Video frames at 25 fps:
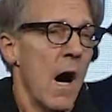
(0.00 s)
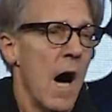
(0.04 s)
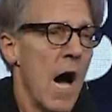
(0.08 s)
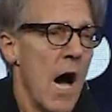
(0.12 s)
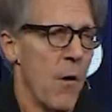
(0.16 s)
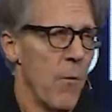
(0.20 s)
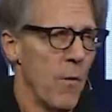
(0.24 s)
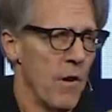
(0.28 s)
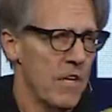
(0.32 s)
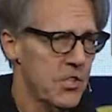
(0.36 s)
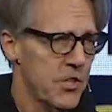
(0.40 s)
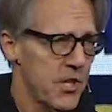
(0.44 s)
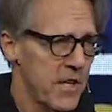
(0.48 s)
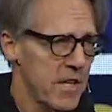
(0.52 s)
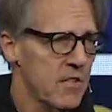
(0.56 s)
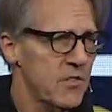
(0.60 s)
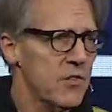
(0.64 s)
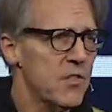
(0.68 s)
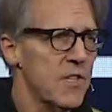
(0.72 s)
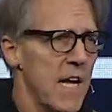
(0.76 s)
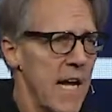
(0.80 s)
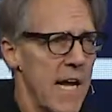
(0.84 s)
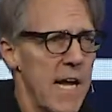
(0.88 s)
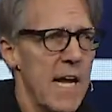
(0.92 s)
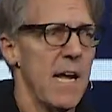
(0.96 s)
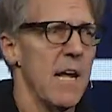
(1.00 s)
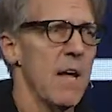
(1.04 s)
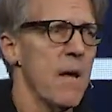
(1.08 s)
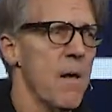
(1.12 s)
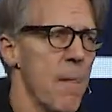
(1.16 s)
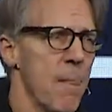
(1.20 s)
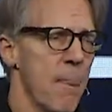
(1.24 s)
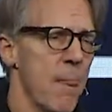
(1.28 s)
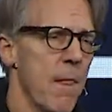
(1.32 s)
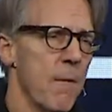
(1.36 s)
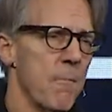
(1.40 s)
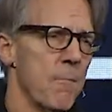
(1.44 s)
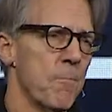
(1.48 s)
I want you to see
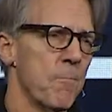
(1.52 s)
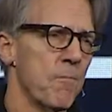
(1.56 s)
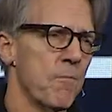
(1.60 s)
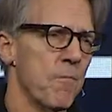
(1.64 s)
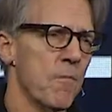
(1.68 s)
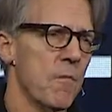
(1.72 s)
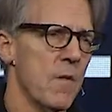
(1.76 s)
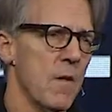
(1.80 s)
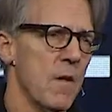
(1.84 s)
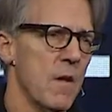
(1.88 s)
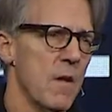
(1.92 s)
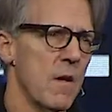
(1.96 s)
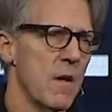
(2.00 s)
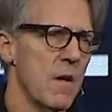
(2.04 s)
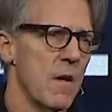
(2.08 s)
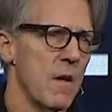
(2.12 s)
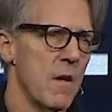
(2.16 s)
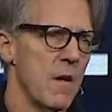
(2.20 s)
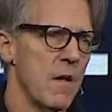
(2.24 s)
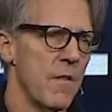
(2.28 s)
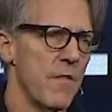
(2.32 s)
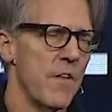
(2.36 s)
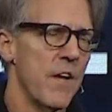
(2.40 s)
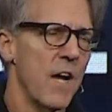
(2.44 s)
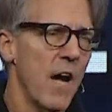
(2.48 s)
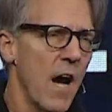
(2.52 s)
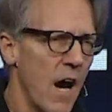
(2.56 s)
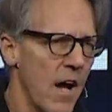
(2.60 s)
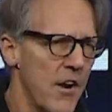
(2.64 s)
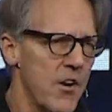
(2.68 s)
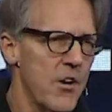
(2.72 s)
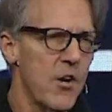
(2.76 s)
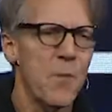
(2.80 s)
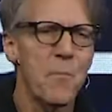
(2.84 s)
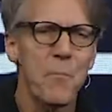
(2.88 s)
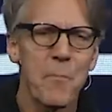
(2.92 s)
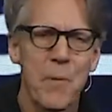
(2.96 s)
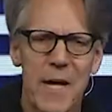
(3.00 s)
the
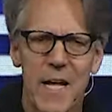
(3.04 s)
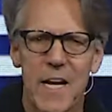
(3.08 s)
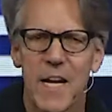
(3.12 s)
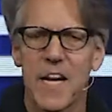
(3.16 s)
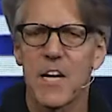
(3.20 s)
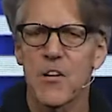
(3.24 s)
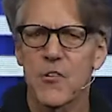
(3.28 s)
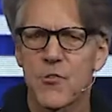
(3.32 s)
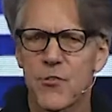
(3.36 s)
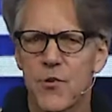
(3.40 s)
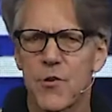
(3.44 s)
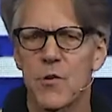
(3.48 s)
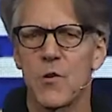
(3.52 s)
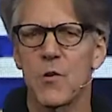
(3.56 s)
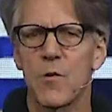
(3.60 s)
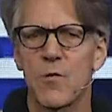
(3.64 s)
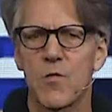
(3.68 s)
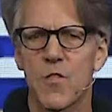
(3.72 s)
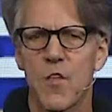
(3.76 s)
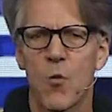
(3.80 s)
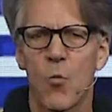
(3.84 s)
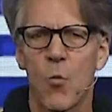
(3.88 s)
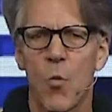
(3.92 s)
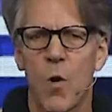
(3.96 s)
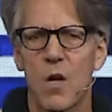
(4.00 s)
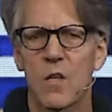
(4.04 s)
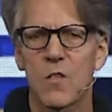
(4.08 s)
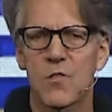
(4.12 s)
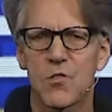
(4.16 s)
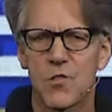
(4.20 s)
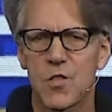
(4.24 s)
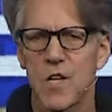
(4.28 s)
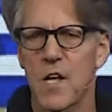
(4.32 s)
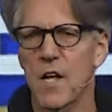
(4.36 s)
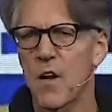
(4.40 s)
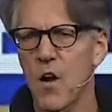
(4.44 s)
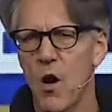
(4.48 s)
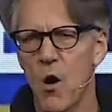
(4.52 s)
underpinning truth that one
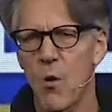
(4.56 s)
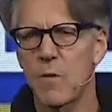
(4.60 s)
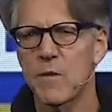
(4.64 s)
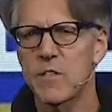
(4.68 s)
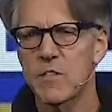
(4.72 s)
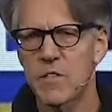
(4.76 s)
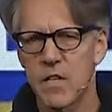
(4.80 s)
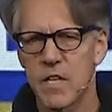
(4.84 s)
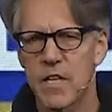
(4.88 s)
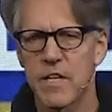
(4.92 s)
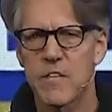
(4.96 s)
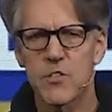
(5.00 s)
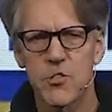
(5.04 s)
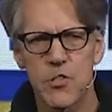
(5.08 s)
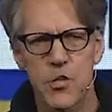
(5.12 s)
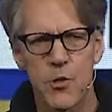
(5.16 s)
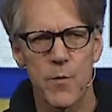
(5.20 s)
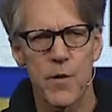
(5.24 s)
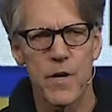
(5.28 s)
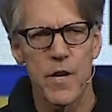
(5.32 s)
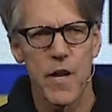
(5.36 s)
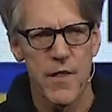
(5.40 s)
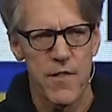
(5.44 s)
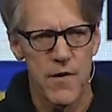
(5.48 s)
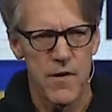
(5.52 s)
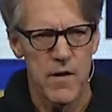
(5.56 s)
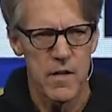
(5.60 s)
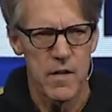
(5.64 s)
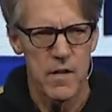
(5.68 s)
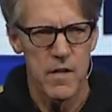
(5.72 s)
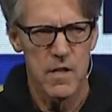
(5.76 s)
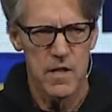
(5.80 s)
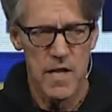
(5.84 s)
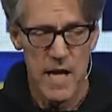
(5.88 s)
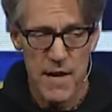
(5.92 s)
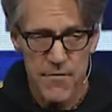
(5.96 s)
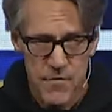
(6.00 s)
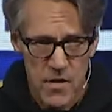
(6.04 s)
sin always leads to another.
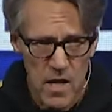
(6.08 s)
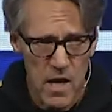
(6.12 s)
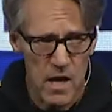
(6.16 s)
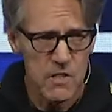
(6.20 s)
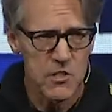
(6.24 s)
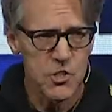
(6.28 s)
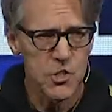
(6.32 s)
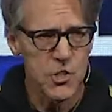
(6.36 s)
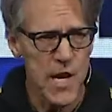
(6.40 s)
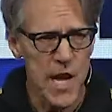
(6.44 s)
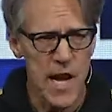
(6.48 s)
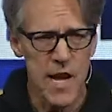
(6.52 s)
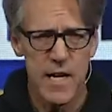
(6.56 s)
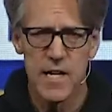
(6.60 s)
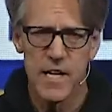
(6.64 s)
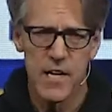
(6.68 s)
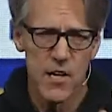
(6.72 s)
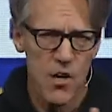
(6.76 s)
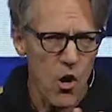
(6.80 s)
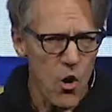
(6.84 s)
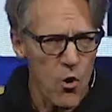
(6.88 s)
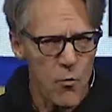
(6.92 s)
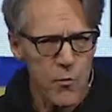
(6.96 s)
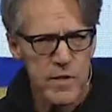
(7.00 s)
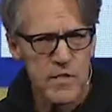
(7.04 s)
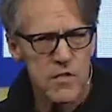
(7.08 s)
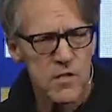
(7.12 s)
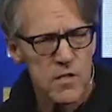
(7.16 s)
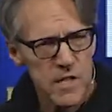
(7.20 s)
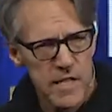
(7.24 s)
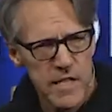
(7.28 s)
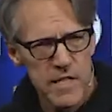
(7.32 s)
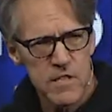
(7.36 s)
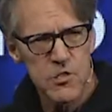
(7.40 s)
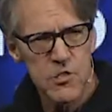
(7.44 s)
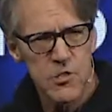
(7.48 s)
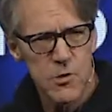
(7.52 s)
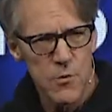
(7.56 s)
Left unchecked, it always
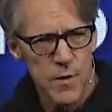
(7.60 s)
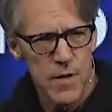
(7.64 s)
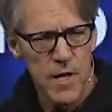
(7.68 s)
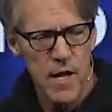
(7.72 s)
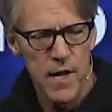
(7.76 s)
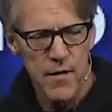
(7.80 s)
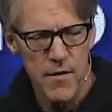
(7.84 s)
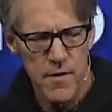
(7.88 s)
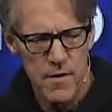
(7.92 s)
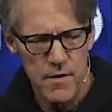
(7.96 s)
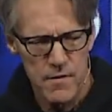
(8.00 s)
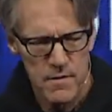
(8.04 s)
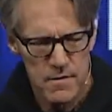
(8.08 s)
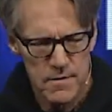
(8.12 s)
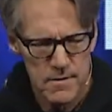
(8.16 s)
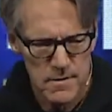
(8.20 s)
leads to another.